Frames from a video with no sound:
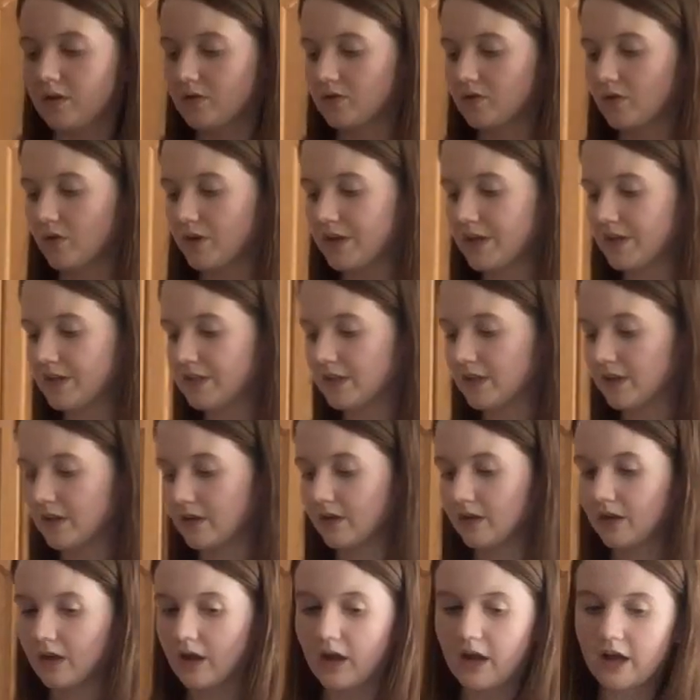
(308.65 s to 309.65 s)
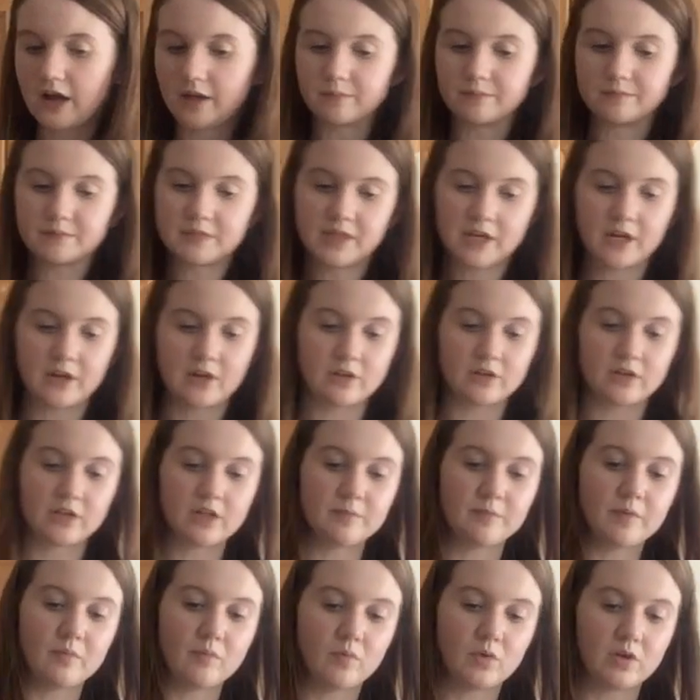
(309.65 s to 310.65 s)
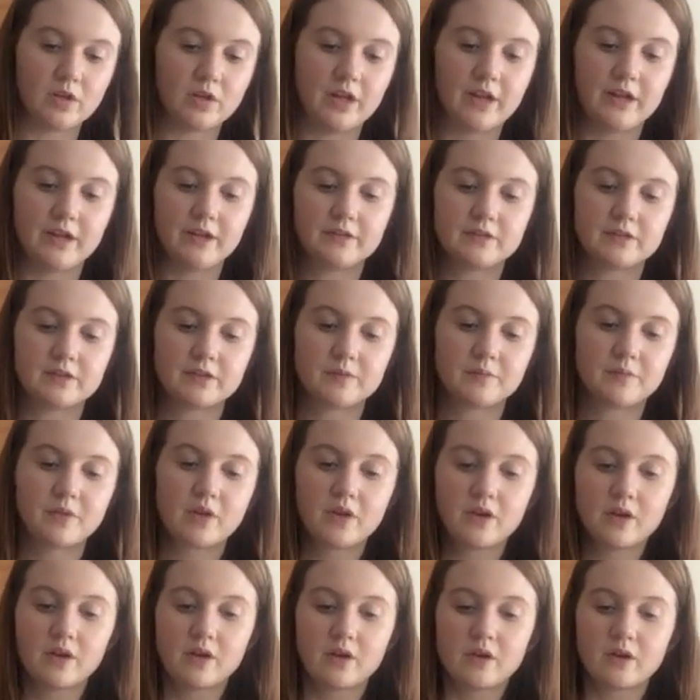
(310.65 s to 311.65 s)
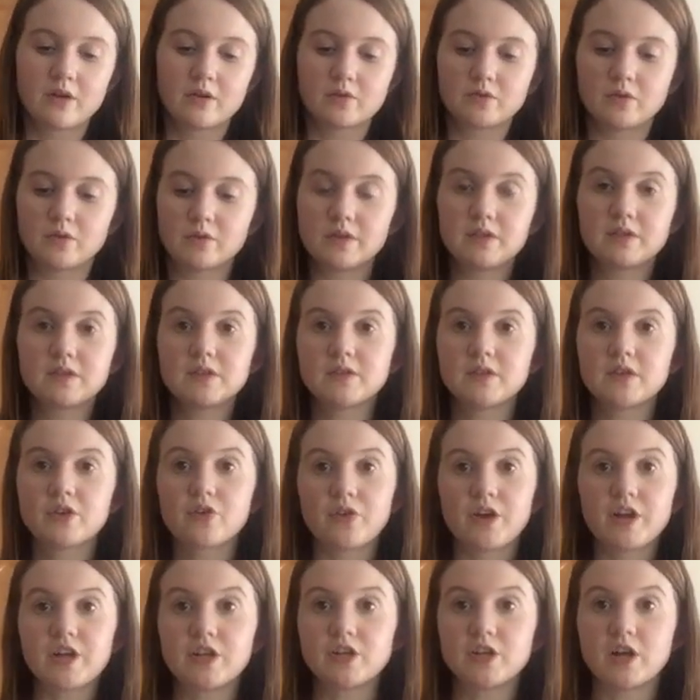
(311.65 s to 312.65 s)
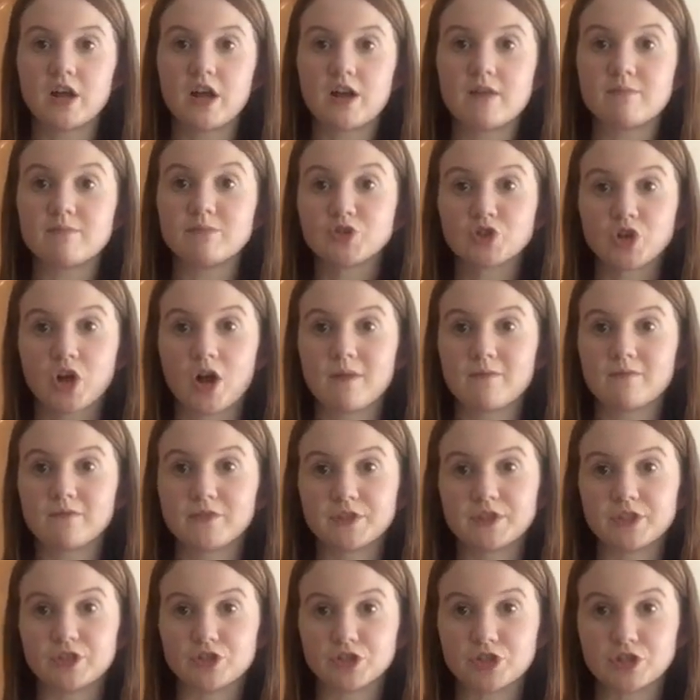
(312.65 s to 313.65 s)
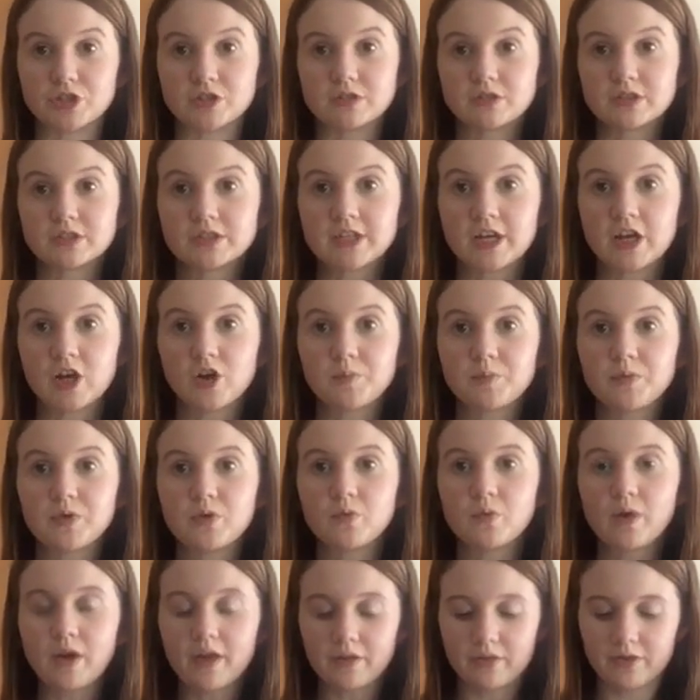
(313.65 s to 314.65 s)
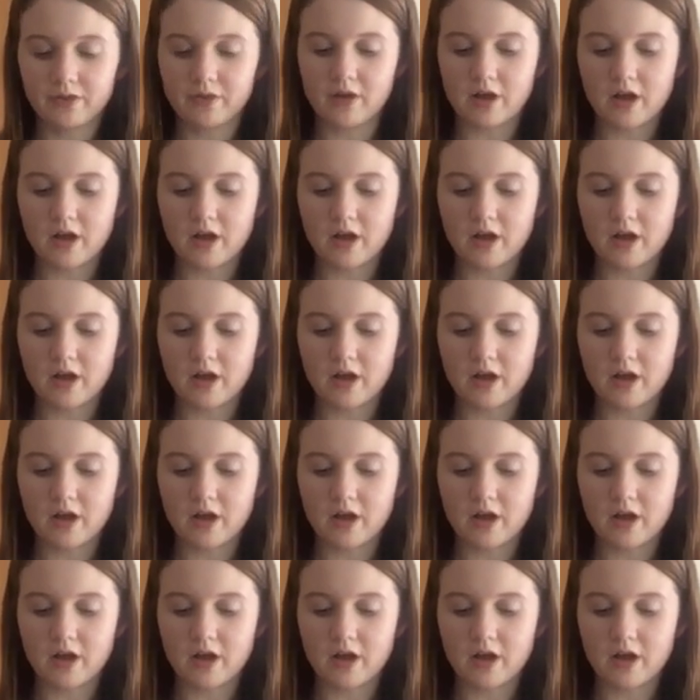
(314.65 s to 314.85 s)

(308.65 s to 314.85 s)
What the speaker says: So I need to tear a little bit more lettuce. So this is a great job for your children to help you with.